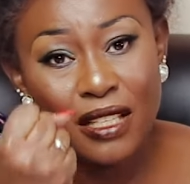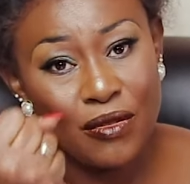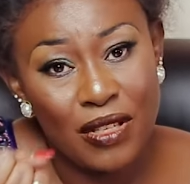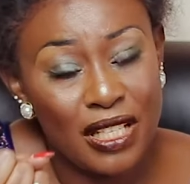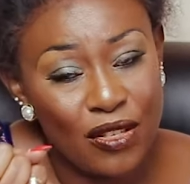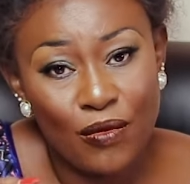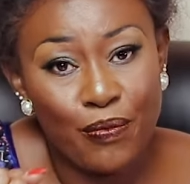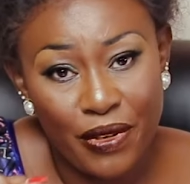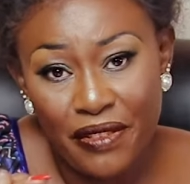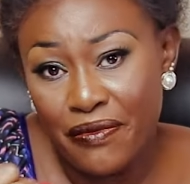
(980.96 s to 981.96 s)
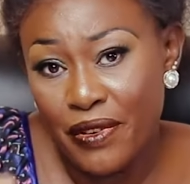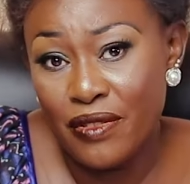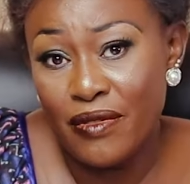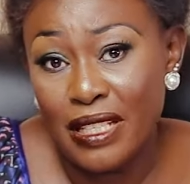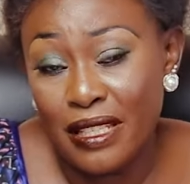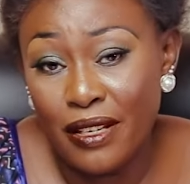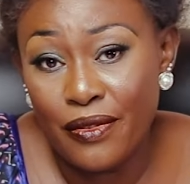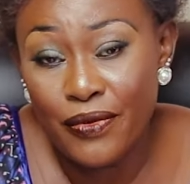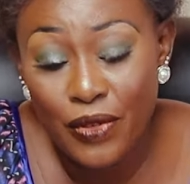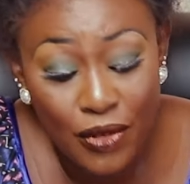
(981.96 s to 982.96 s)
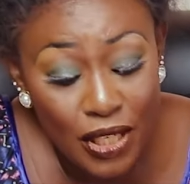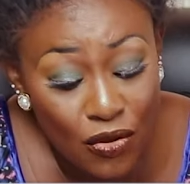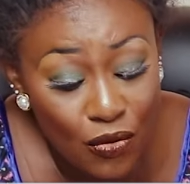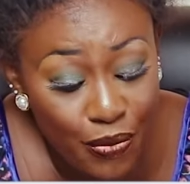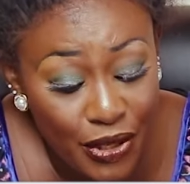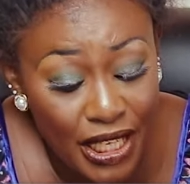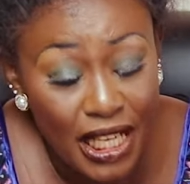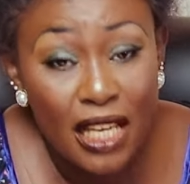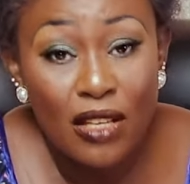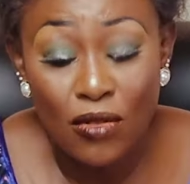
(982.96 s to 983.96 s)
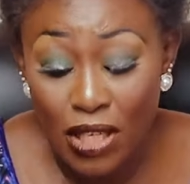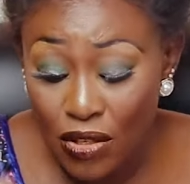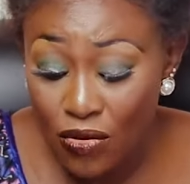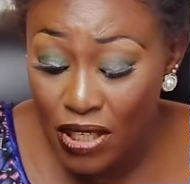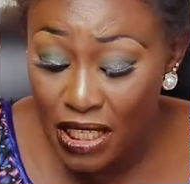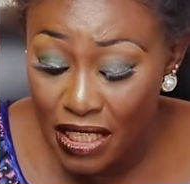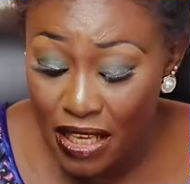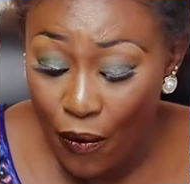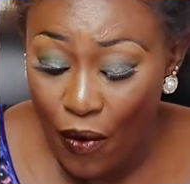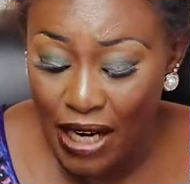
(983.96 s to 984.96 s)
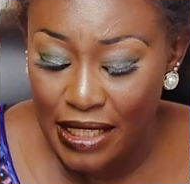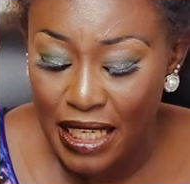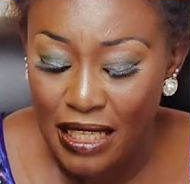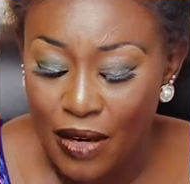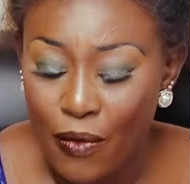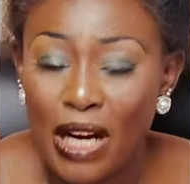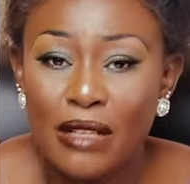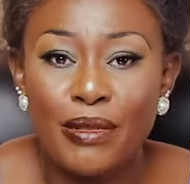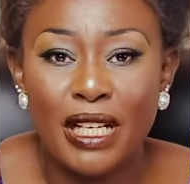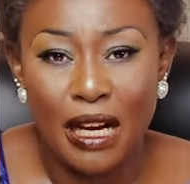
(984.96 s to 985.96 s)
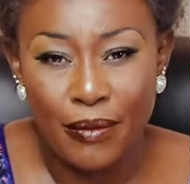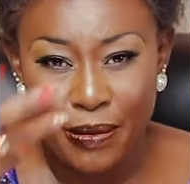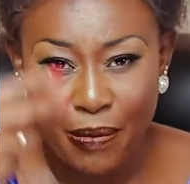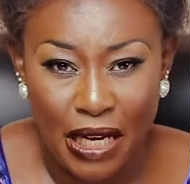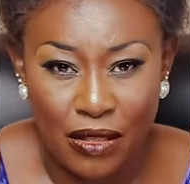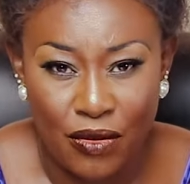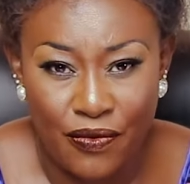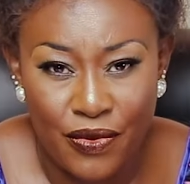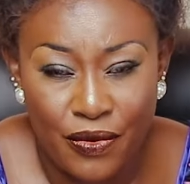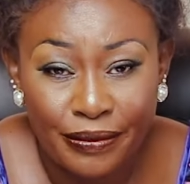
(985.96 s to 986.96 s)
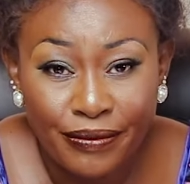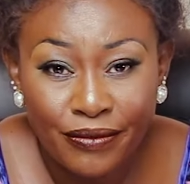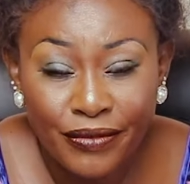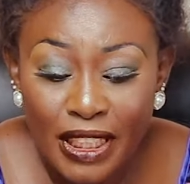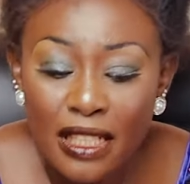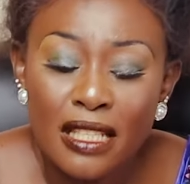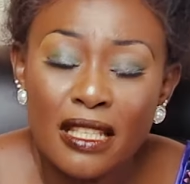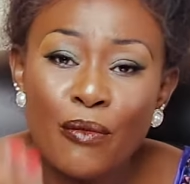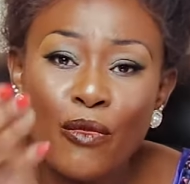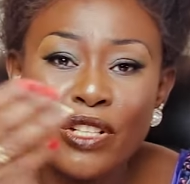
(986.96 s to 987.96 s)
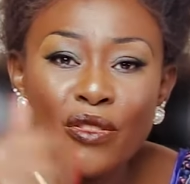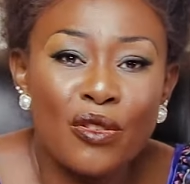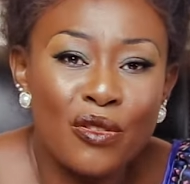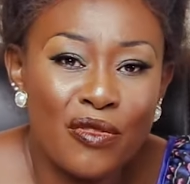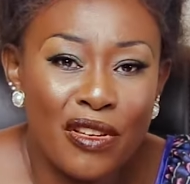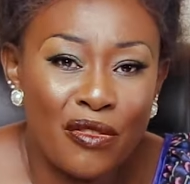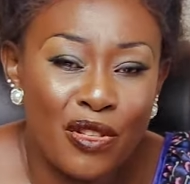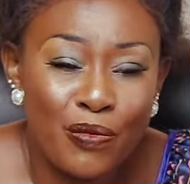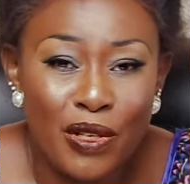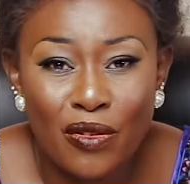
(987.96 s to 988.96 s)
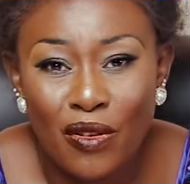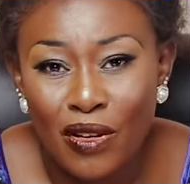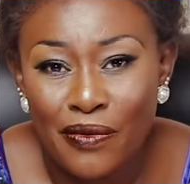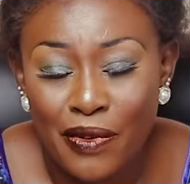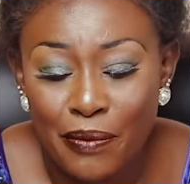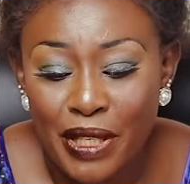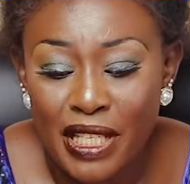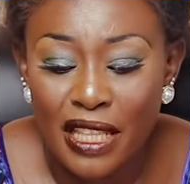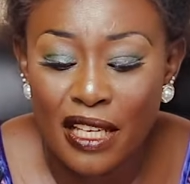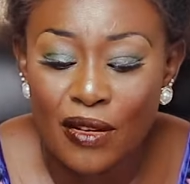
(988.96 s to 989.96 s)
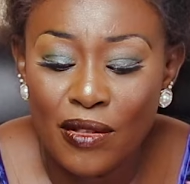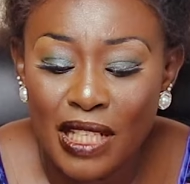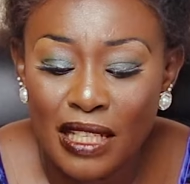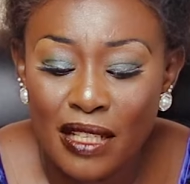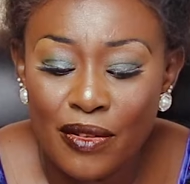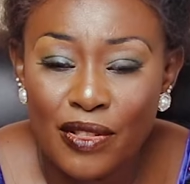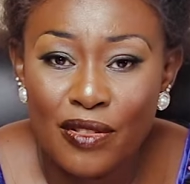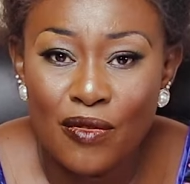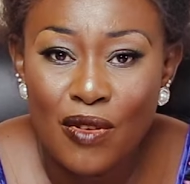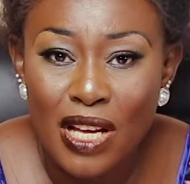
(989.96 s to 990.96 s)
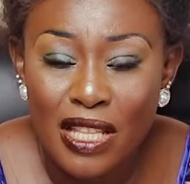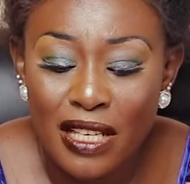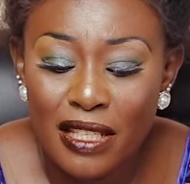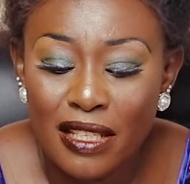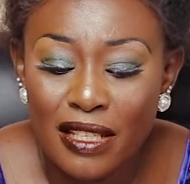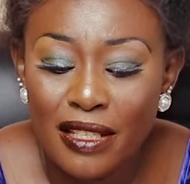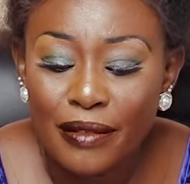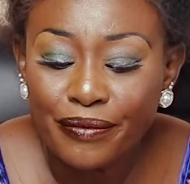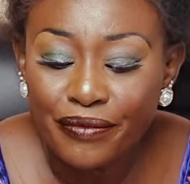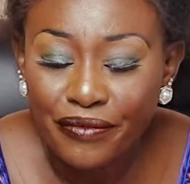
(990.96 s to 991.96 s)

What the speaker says: You need to pray for yourself. You need to pray. You need to read the Word and the Word becomes part of you. The same way you go to the hospital, God forbid, and the doctor tells you this is